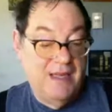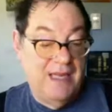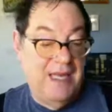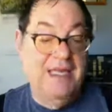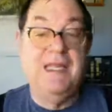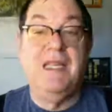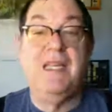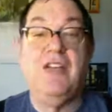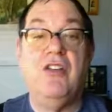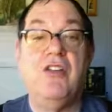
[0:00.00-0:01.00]

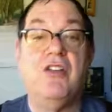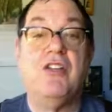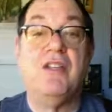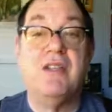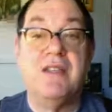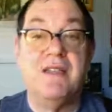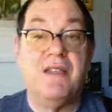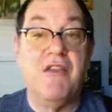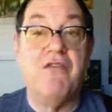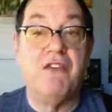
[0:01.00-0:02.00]
anything
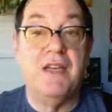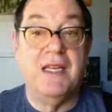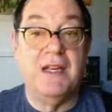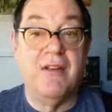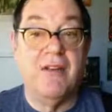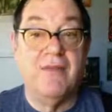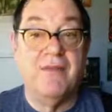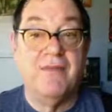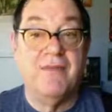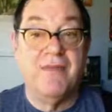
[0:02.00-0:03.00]
different here
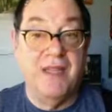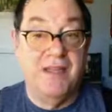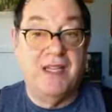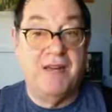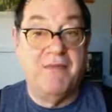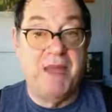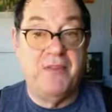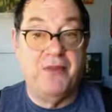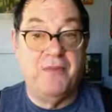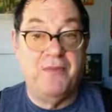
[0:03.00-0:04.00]
than he said in
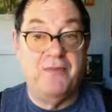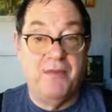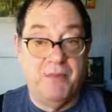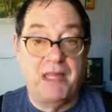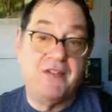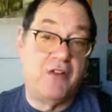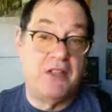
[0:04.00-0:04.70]
Matthew. So bless art